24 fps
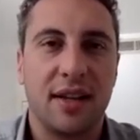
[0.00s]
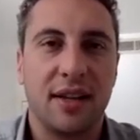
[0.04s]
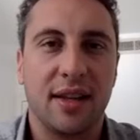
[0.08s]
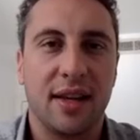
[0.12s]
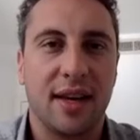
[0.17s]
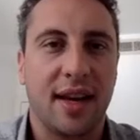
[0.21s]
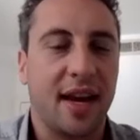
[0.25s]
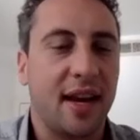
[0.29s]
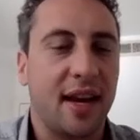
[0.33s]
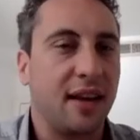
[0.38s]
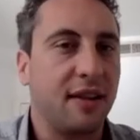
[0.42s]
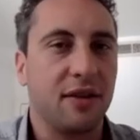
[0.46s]

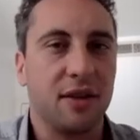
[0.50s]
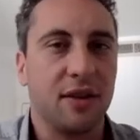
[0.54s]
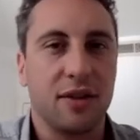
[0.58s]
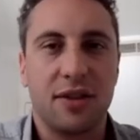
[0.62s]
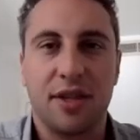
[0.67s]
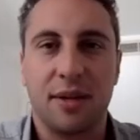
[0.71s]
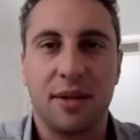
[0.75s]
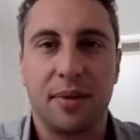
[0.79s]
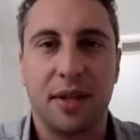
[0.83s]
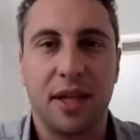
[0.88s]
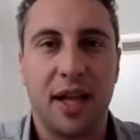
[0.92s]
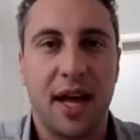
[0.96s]
like any of those
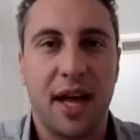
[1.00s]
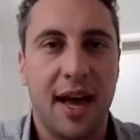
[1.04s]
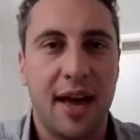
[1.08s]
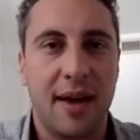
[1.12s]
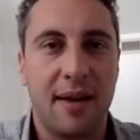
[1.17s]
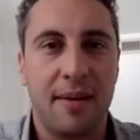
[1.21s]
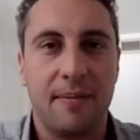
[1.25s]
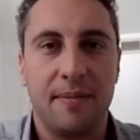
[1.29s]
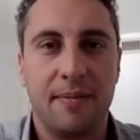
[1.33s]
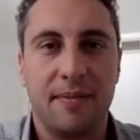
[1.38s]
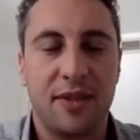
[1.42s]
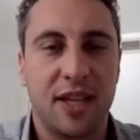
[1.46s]

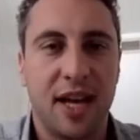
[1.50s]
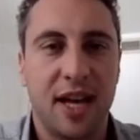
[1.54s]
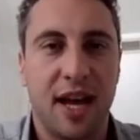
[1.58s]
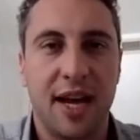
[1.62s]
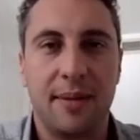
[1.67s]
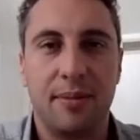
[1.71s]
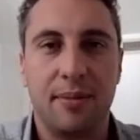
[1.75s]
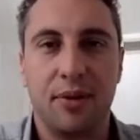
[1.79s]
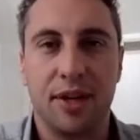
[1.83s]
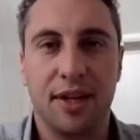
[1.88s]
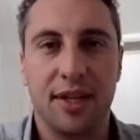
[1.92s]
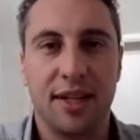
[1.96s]
supply
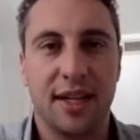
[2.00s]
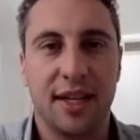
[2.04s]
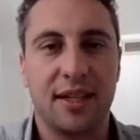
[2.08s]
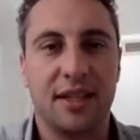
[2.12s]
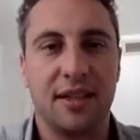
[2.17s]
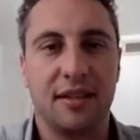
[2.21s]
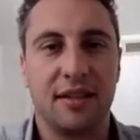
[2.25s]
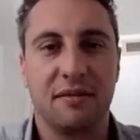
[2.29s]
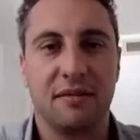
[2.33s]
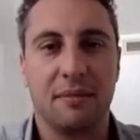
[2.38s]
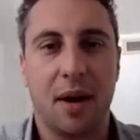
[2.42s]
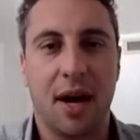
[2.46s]
side
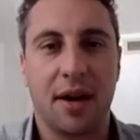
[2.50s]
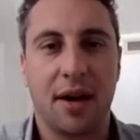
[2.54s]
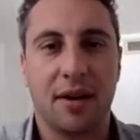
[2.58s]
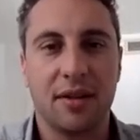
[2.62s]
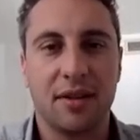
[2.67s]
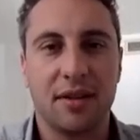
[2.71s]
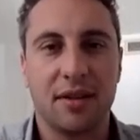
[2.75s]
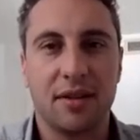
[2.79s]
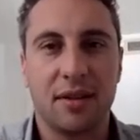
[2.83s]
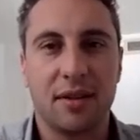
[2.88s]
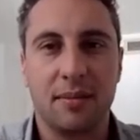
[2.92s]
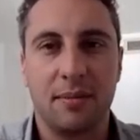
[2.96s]
predictive
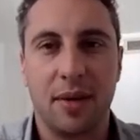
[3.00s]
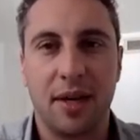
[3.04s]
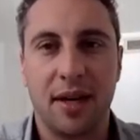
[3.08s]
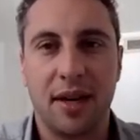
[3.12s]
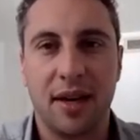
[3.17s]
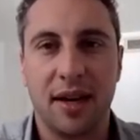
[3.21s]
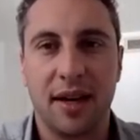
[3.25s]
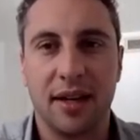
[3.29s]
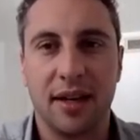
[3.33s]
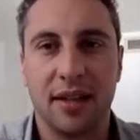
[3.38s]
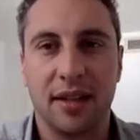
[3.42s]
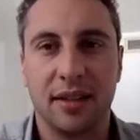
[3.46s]
models
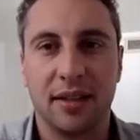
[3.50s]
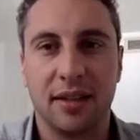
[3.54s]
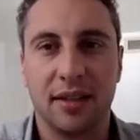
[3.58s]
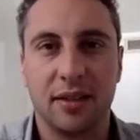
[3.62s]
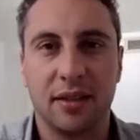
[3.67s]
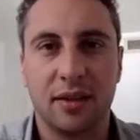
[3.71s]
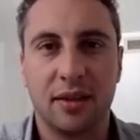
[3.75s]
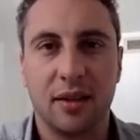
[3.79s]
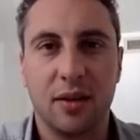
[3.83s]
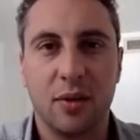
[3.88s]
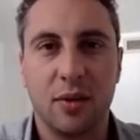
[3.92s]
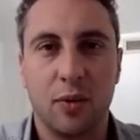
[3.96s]

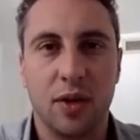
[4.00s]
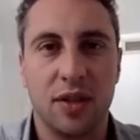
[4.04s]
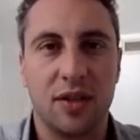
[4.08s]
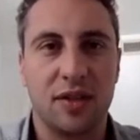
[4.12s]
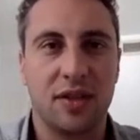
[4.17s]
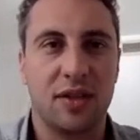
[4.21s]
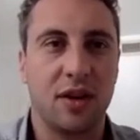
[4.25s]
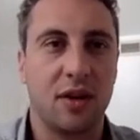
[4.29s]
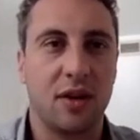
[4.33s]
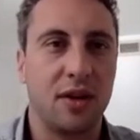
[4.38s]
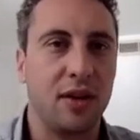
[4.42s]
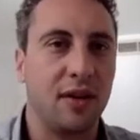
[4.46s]
because what's
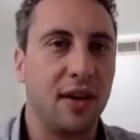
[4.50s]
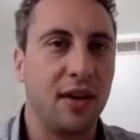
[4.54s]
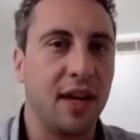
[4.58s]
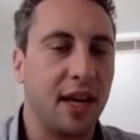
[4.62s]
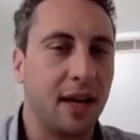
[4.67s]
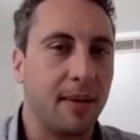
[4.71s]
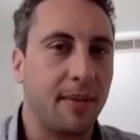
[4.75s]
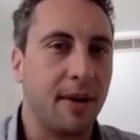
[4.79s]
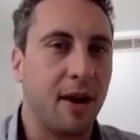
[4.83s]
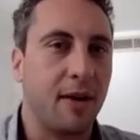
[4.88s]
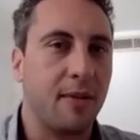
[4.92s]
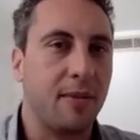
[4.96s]
so unique
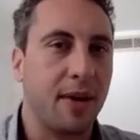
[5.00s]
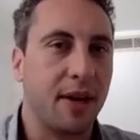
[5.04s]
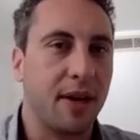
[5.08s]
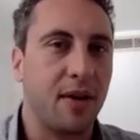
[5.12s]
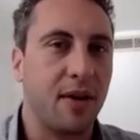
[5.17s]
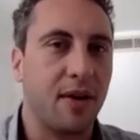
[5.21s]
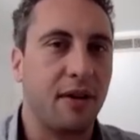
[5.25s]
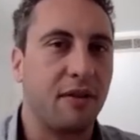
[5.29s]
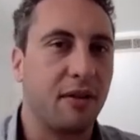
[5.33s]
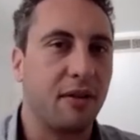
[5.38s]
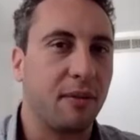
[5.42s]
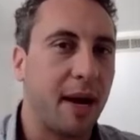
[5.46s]
about
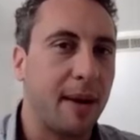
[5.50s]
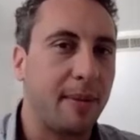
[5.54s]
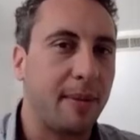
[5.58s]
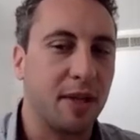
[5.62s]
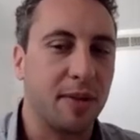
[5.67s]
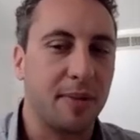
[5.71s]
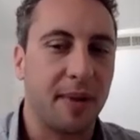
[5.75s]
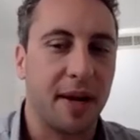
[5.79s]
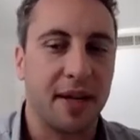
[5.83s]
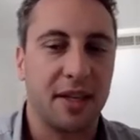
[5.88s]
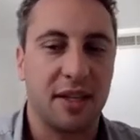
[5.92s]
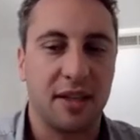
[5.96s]
Bitcoin from my
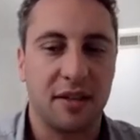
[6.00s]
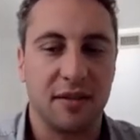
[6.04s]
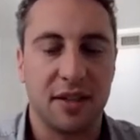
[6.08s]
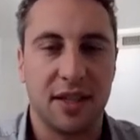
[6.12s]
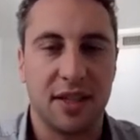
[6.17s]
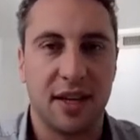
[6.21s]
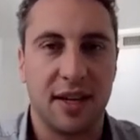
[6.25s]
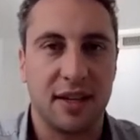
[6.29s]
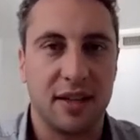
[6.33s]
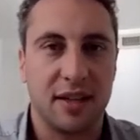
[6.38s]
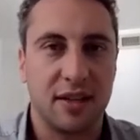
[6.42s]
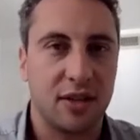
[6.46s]
perspective is
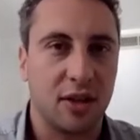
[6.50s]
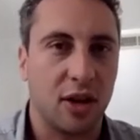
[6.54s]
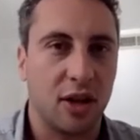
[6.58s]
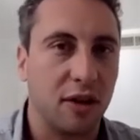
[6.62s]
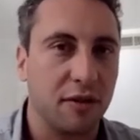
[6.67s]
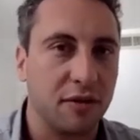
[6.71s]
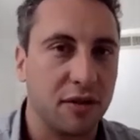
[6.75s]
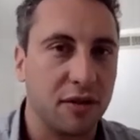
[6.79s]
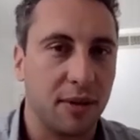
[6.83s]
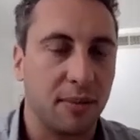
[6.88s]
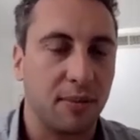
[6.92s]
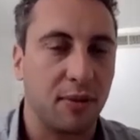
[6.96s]
that it
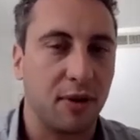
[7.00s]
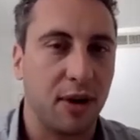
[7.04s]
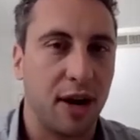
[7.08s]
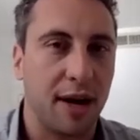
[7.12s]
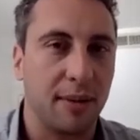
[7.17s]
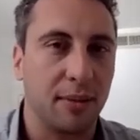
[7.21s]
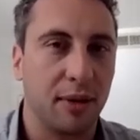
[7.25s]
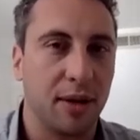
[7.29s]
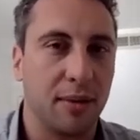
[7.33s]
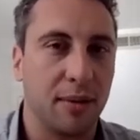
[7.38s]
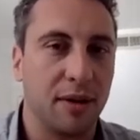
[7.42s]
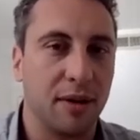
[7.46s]
solves the
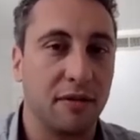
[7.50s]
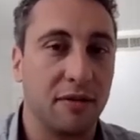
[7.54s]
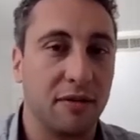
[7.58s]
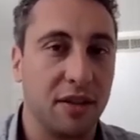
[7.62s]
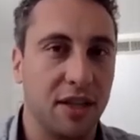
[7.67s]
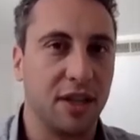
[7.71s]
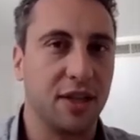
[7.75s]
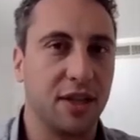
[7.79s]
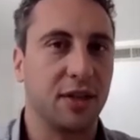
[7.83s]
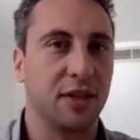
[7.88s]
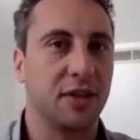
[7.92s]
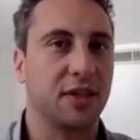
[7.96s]
problem of
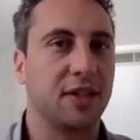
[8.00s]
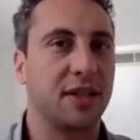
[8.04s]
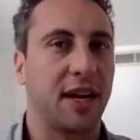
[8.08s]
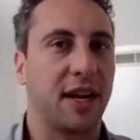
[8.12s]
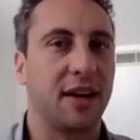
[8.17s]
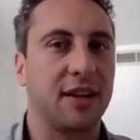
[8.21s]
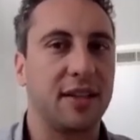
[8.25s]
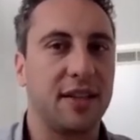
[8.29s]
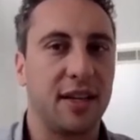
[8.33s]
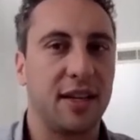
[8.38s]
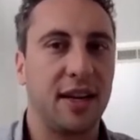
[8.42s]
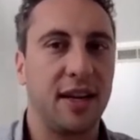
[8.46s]
digital
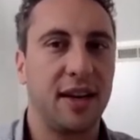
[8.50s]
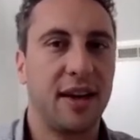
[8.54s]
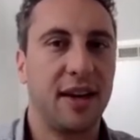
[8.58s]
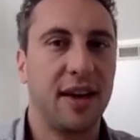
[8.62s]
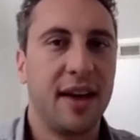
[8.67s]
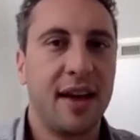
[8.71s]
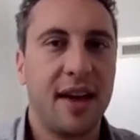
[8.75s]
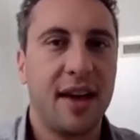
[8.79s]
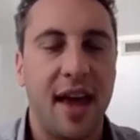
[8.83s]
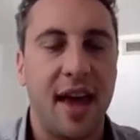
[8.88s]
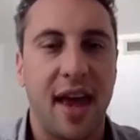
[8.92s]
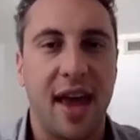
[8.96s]
scarcity.
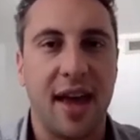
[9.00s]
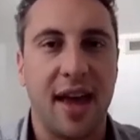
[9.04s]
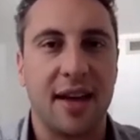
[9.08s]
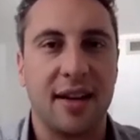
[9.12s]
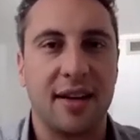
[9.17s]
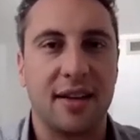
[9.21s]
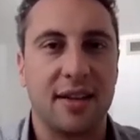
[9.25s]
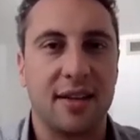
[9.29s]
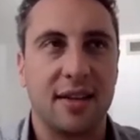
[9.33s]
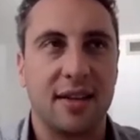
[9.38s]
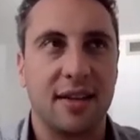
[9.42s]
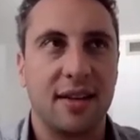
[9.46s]

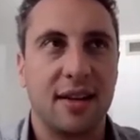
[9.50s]
And